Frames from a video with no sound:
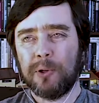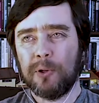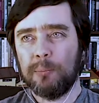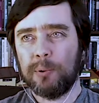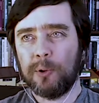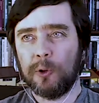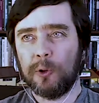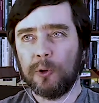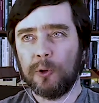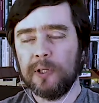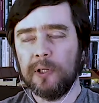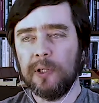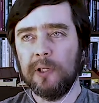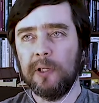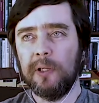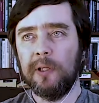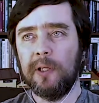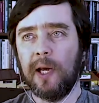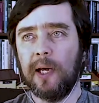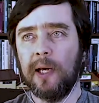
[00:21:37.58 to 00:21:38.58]

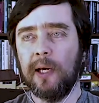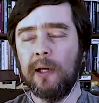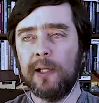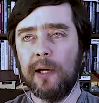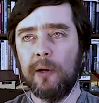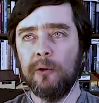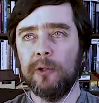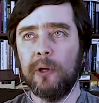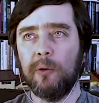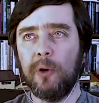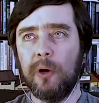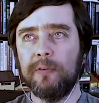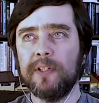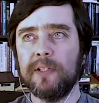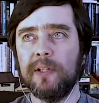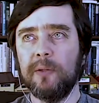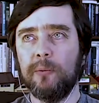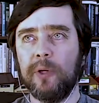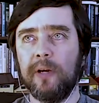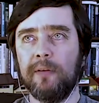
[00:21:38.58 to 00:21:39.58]
personally, uh, now now
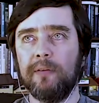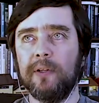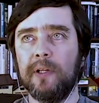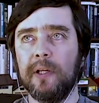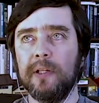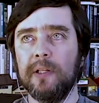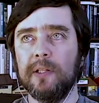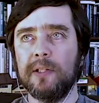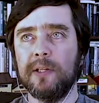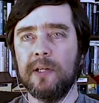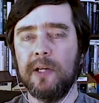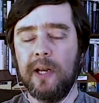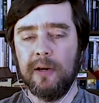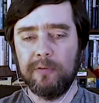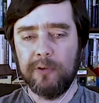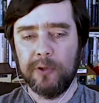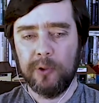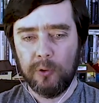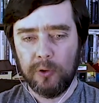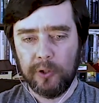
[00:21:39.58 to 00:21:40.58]
obviously we haven't done this in
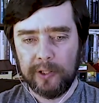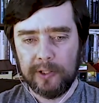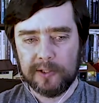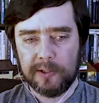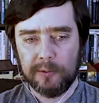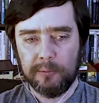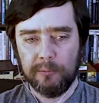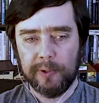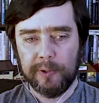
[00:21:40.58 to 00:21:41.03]
every organism,